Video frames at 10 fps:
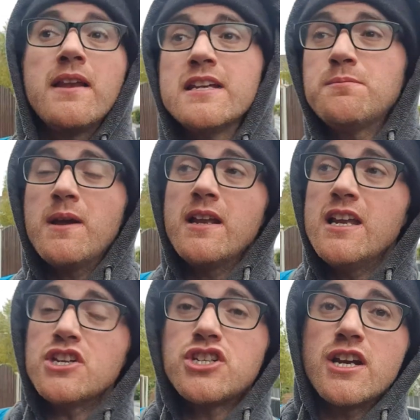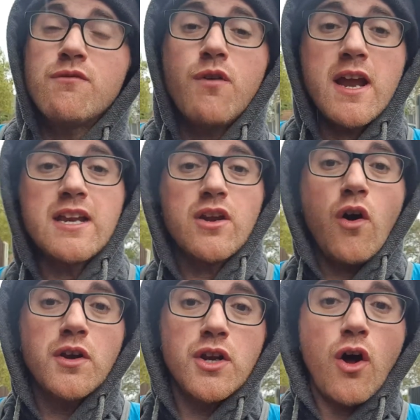and it's been literally raining
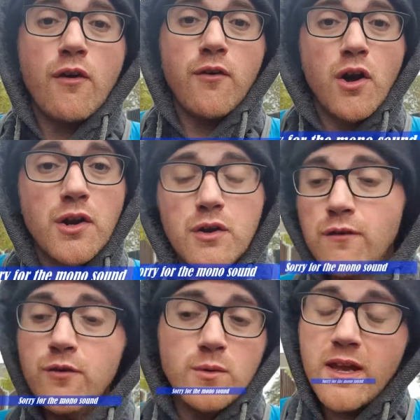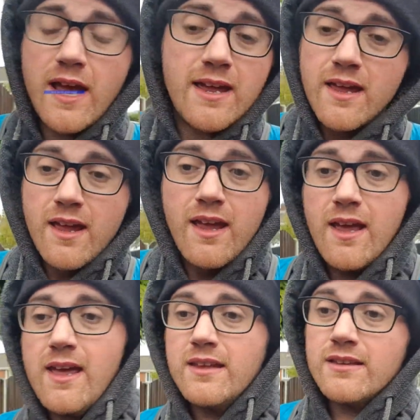on and off all day.
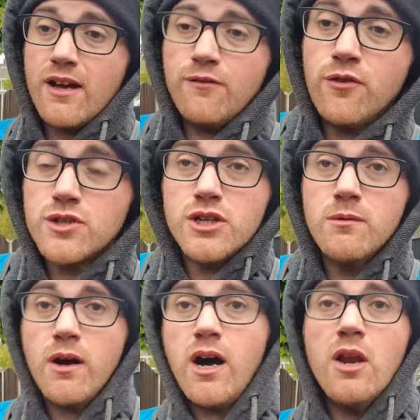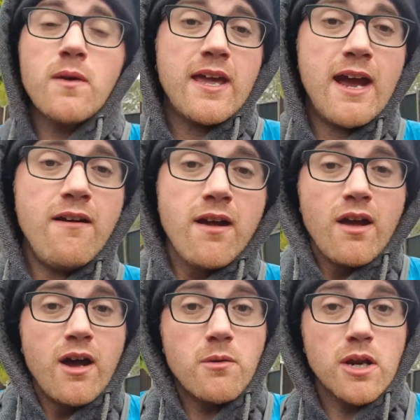And I thought, do you know what, I don't care,
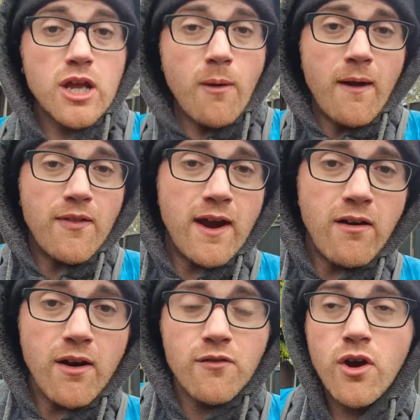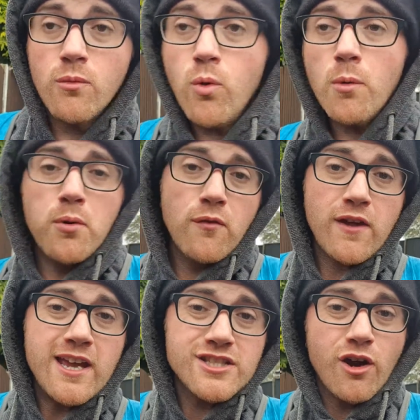I'm gonna go out there, I've got a waterproof
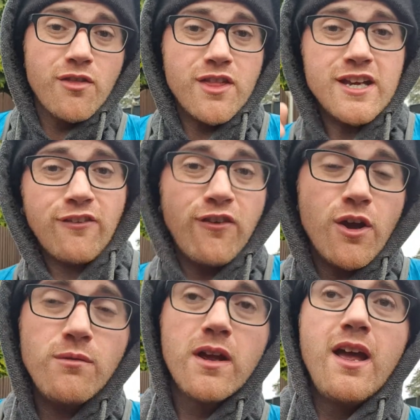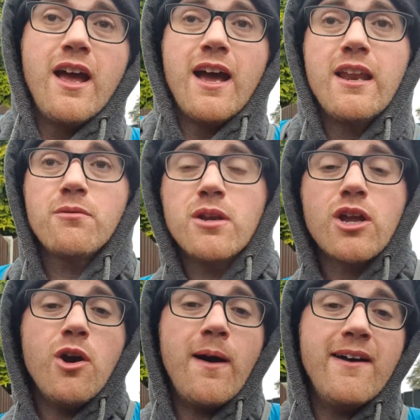case on this phone, and I'm gonna
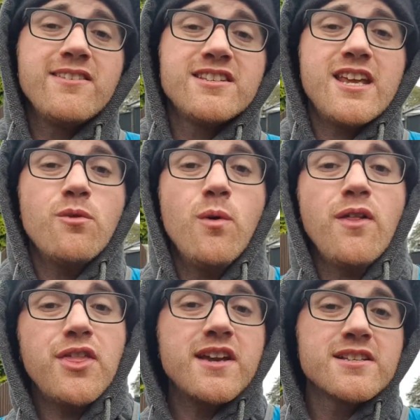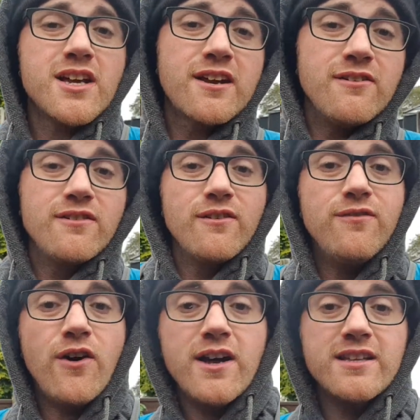go out and see what things I can
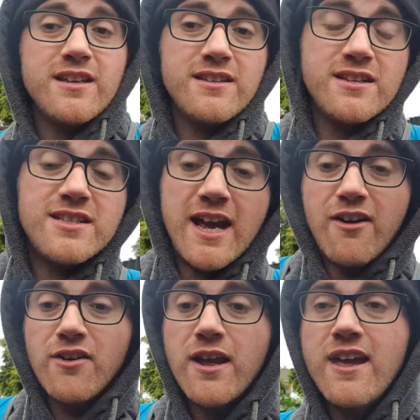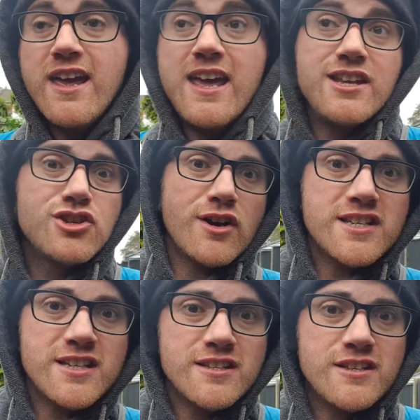find in this area
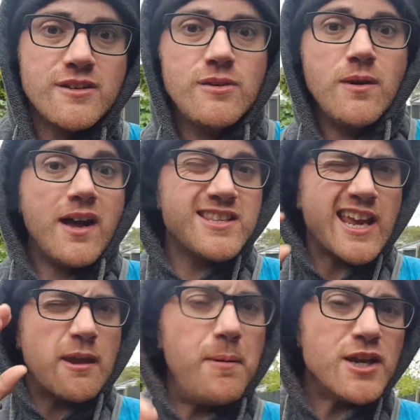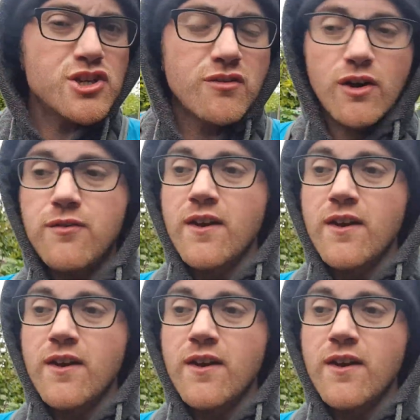interesting to take a picture of.